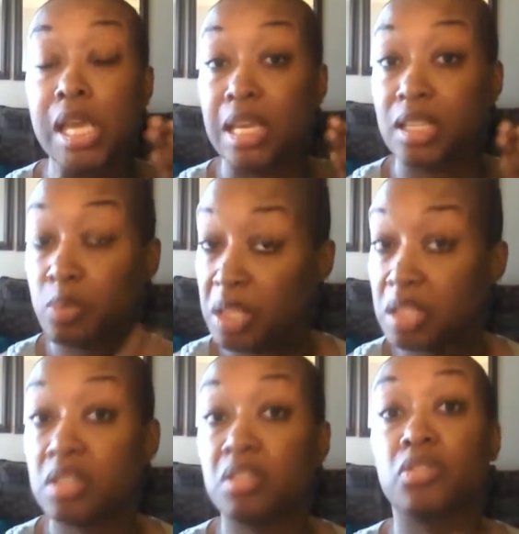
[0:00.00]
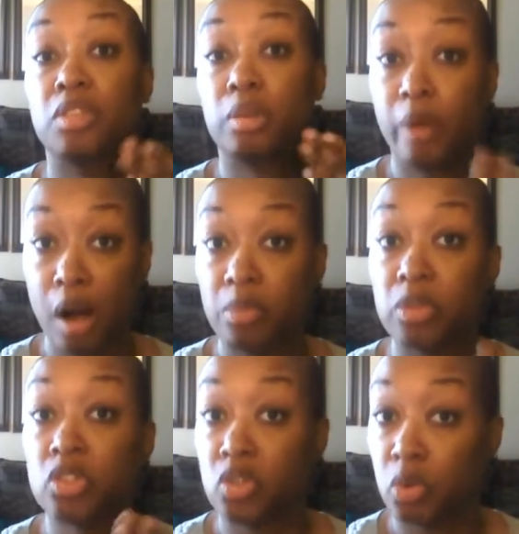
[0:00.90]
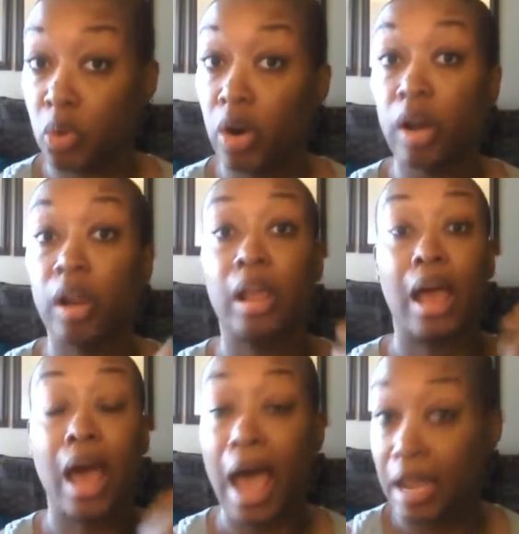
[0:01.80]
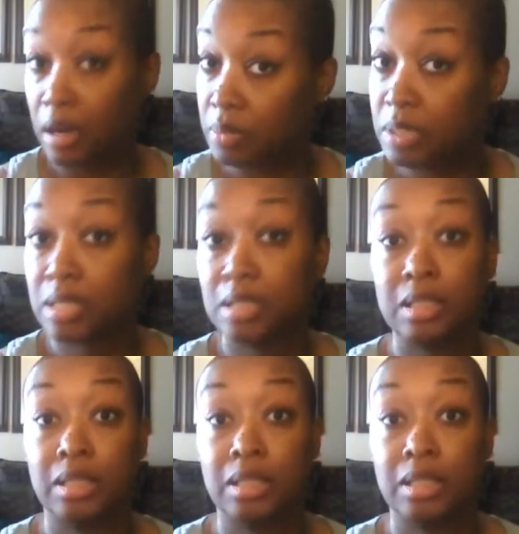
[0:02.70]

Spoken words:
expensive department store items.